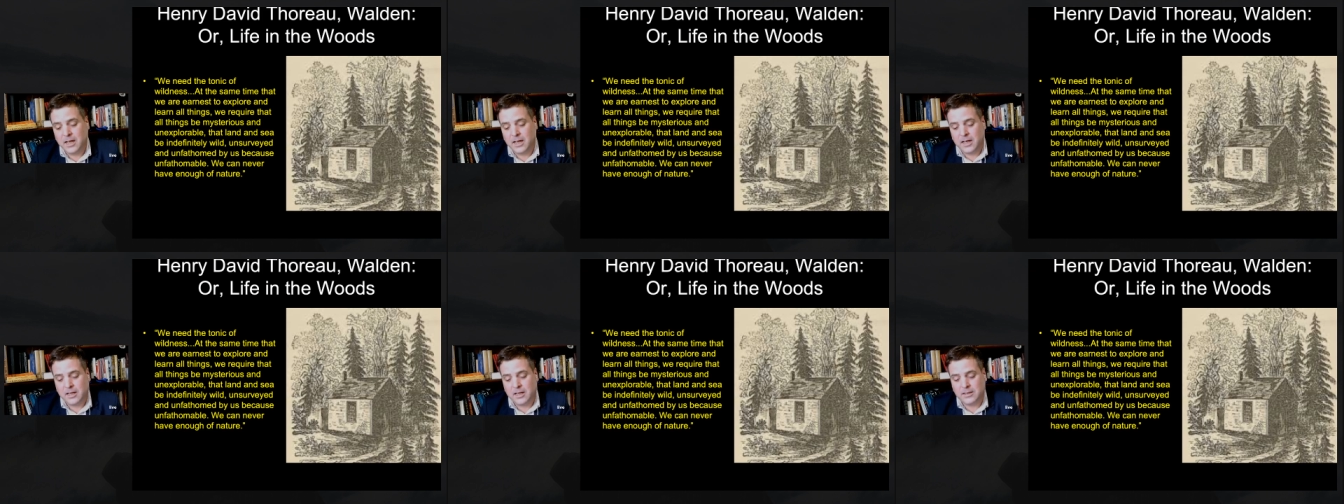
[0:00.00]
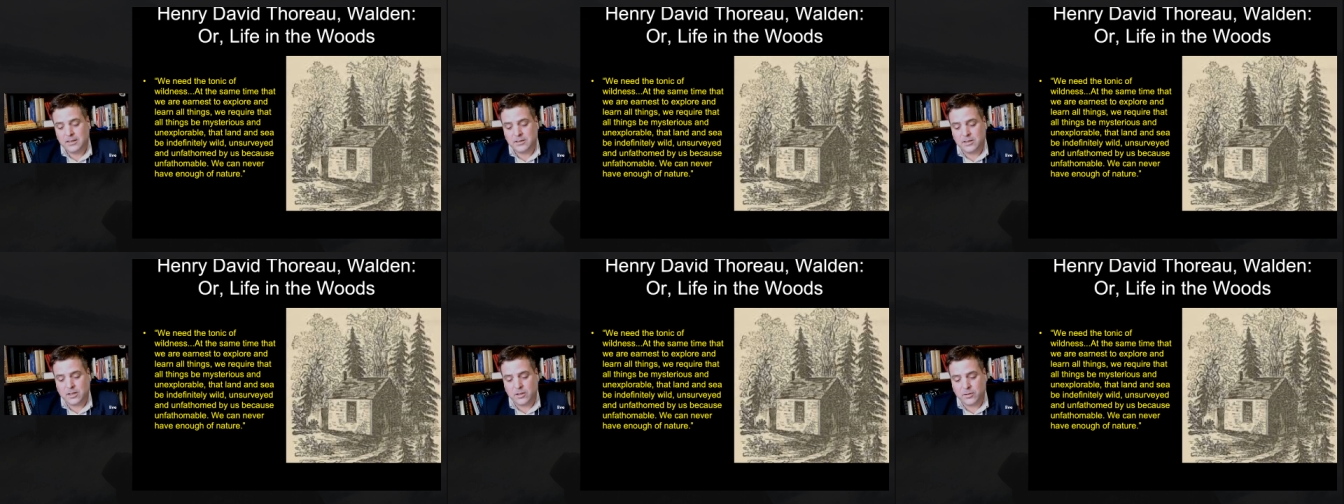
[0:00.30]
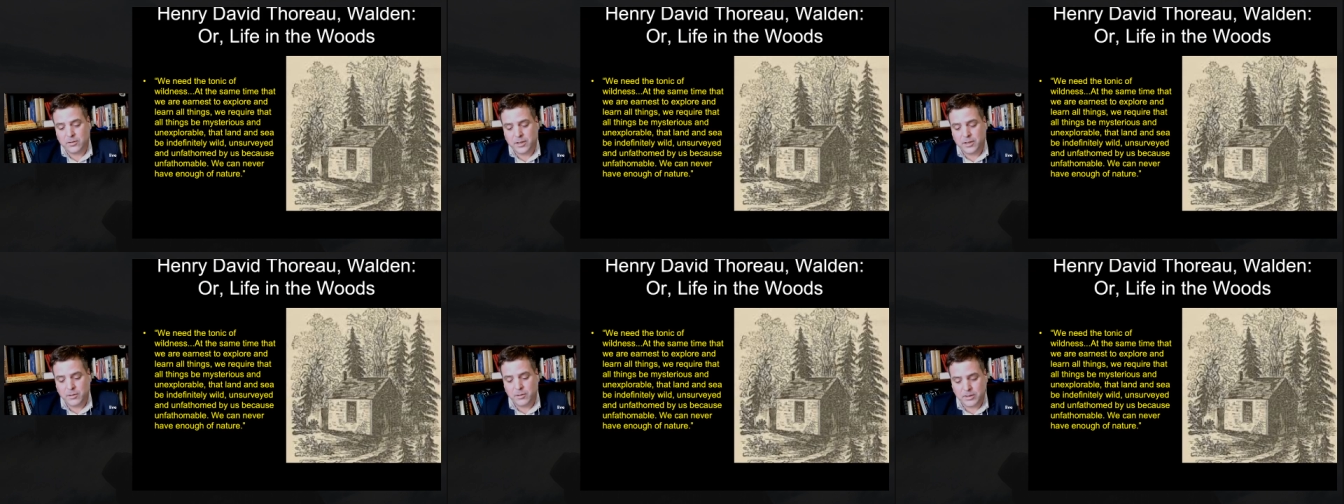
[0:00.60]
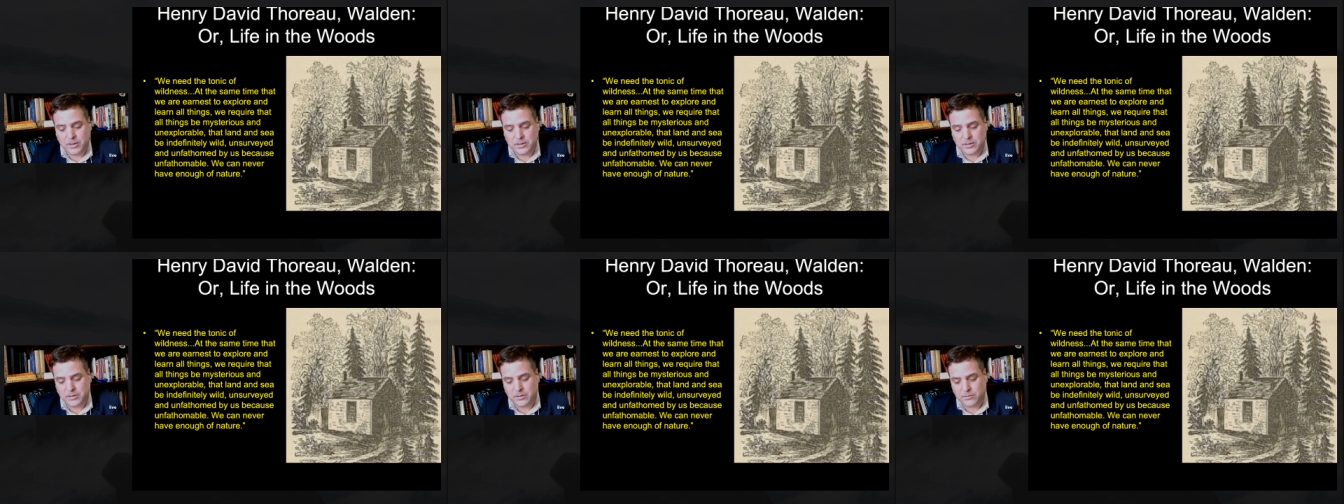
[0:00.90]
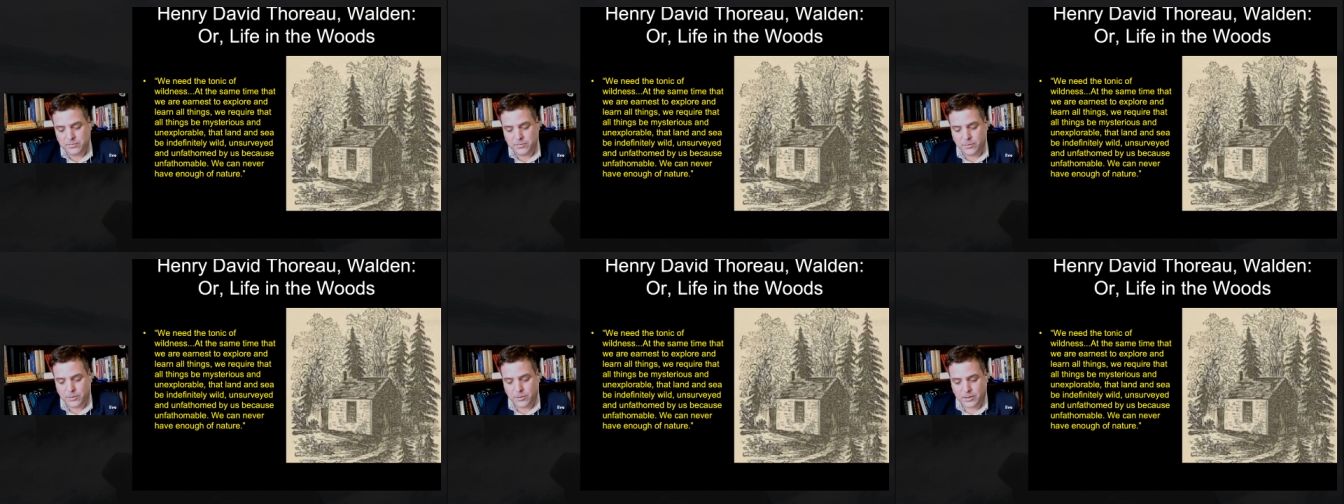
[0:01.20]
So he went to the
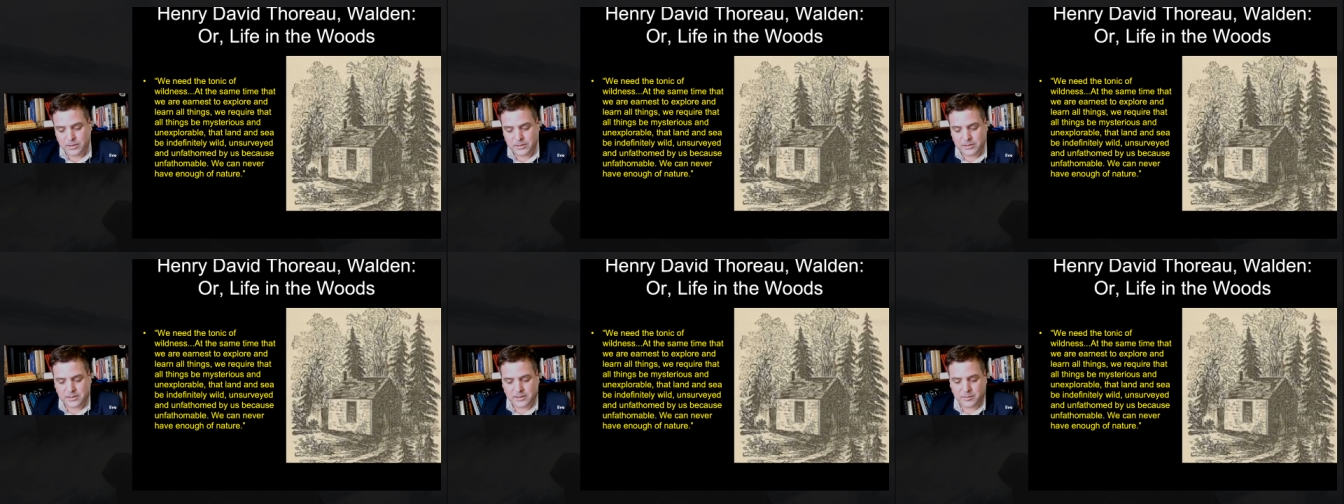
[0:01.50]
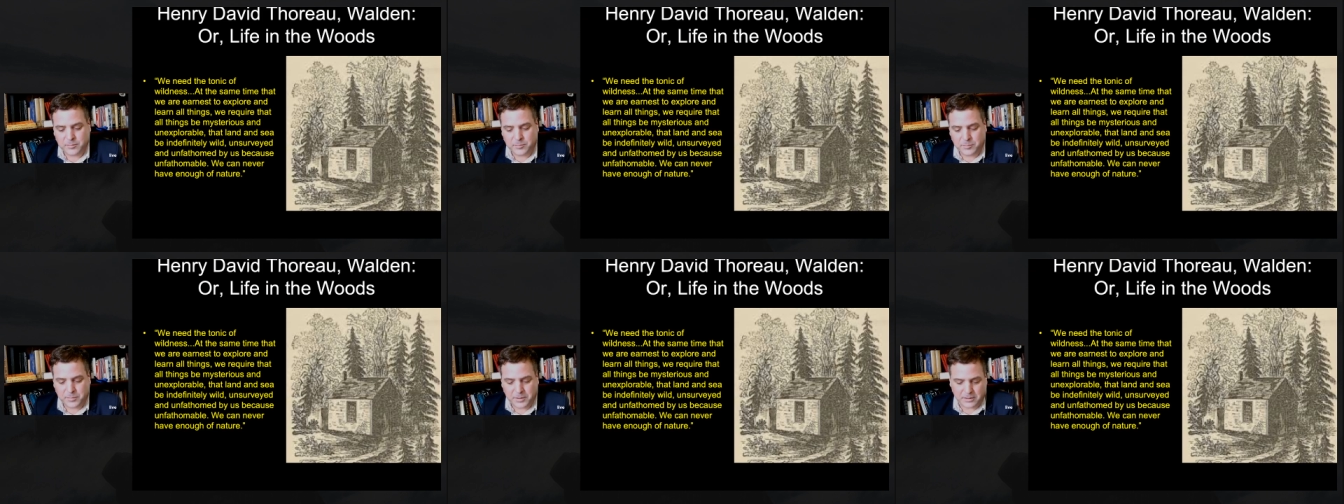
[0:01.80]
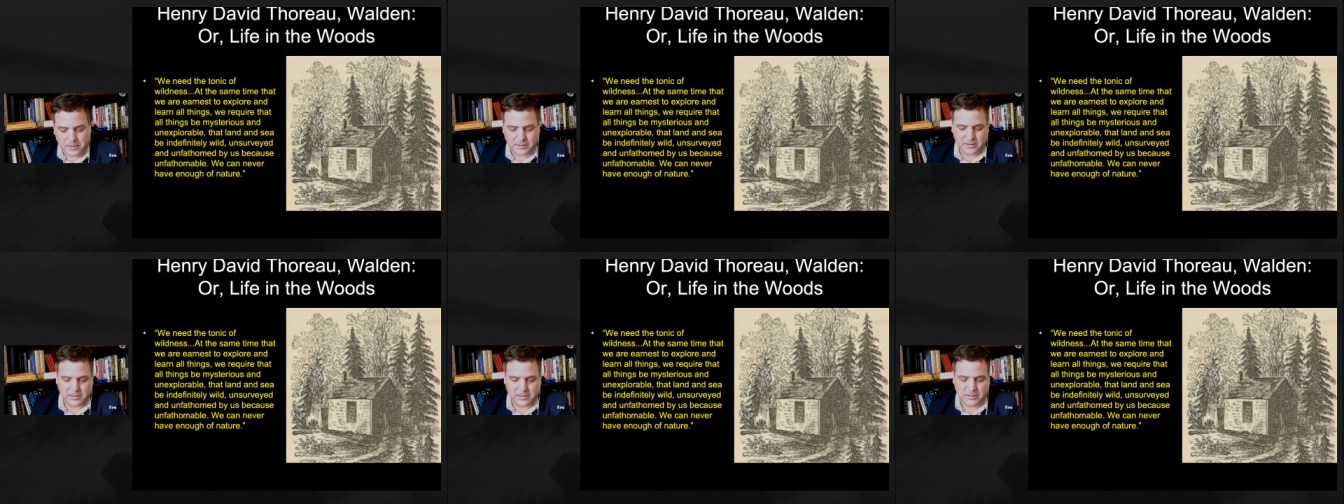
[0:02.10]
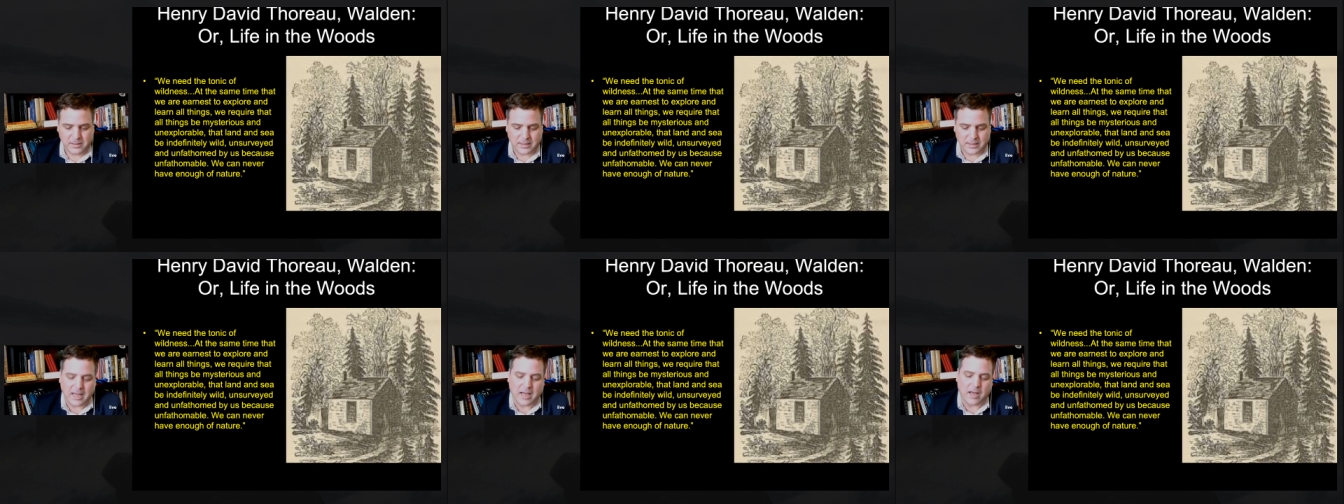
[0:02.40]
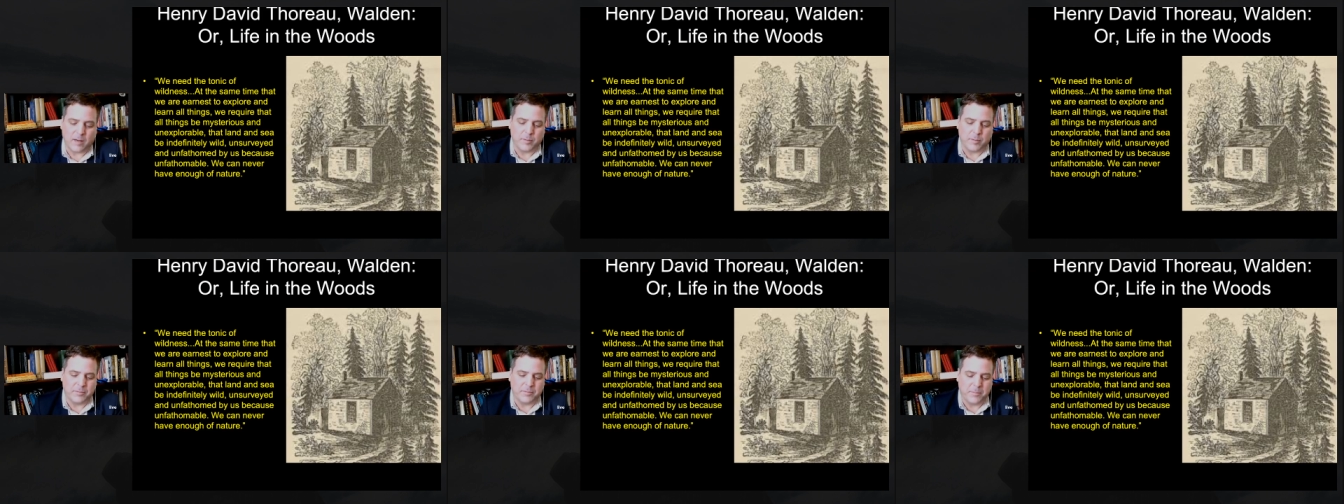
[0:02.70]
forest and built a
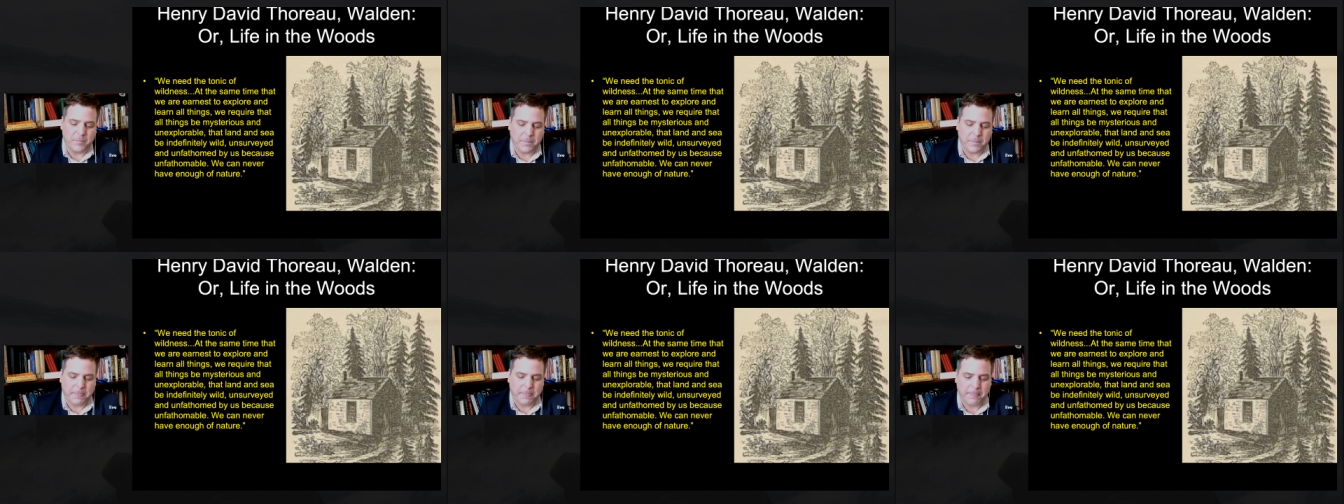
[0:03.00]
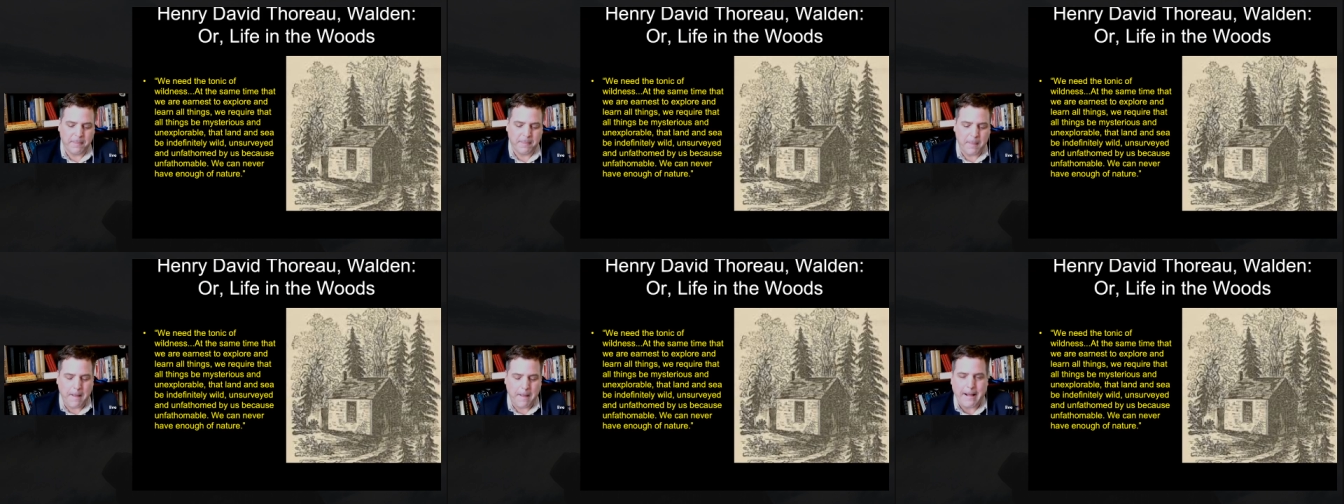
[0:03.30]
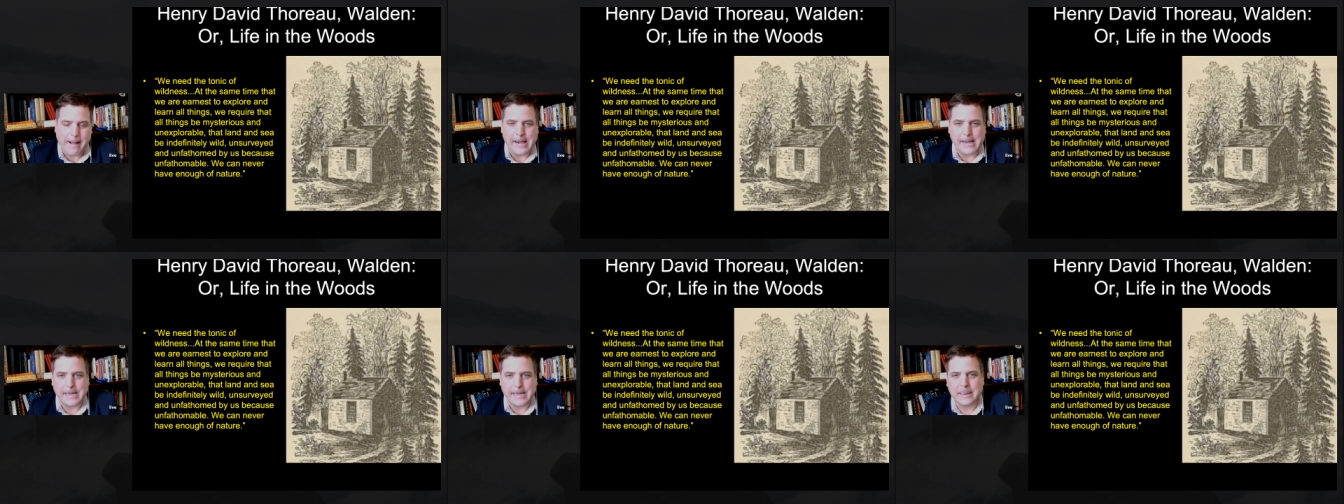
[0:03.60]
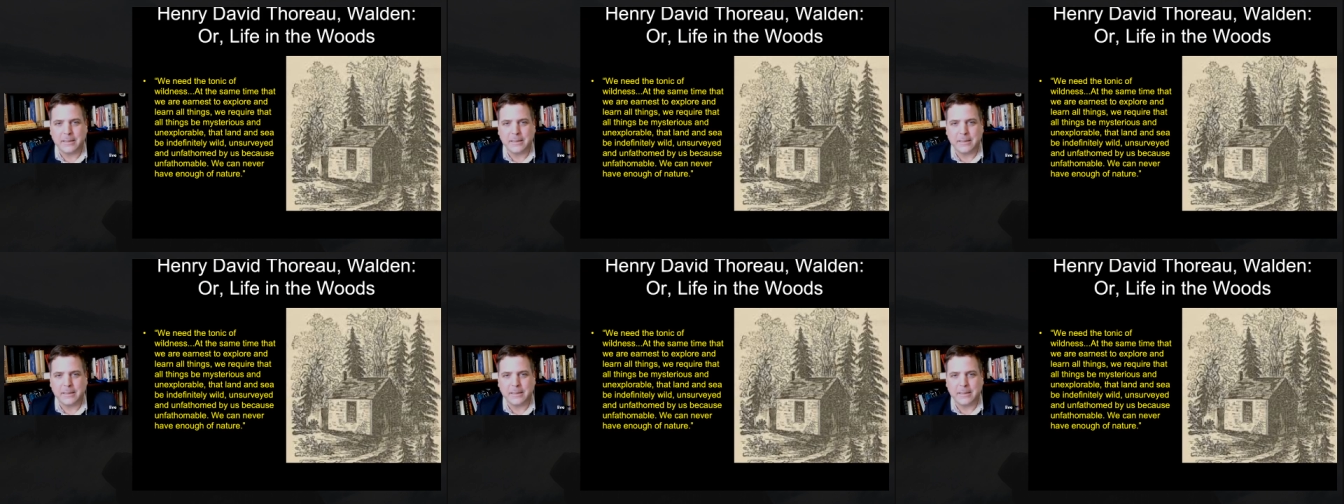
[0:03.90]
cabin, uh,